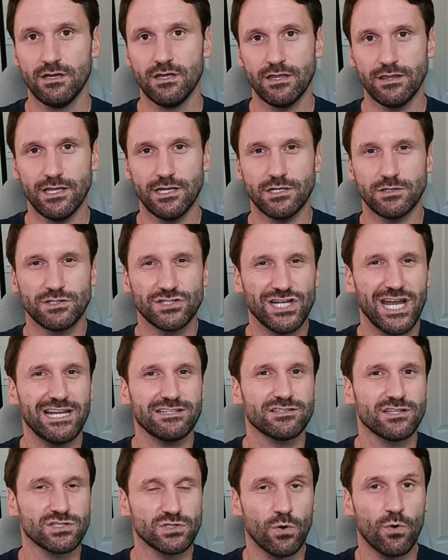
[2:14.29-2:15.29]
then
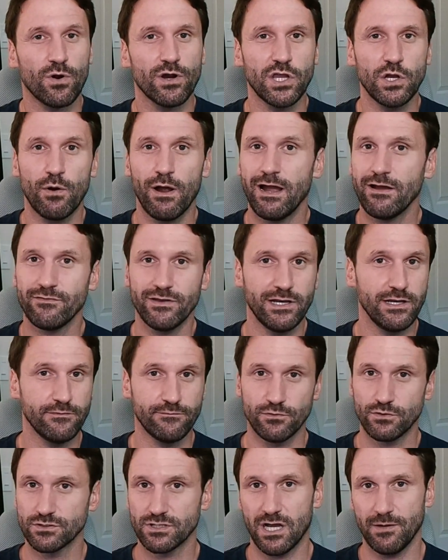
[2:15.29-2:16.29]
chances are you don't have any
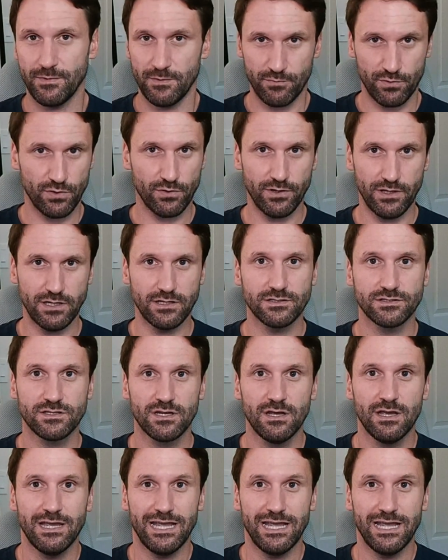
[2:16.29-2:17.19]
full-time employees.